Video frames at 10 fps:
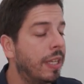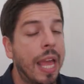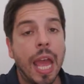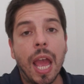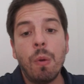
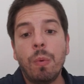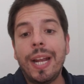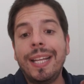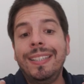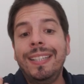And what I
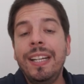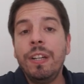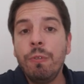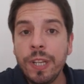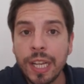didn't
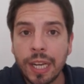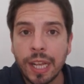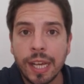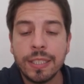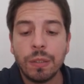
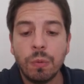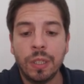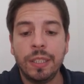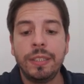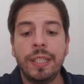realize
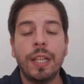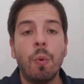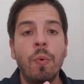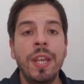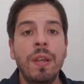was that
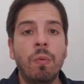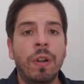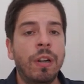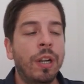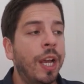we
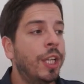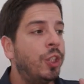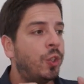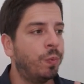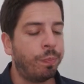were
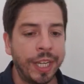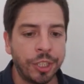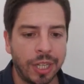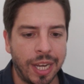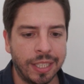
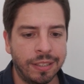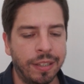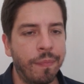specializing.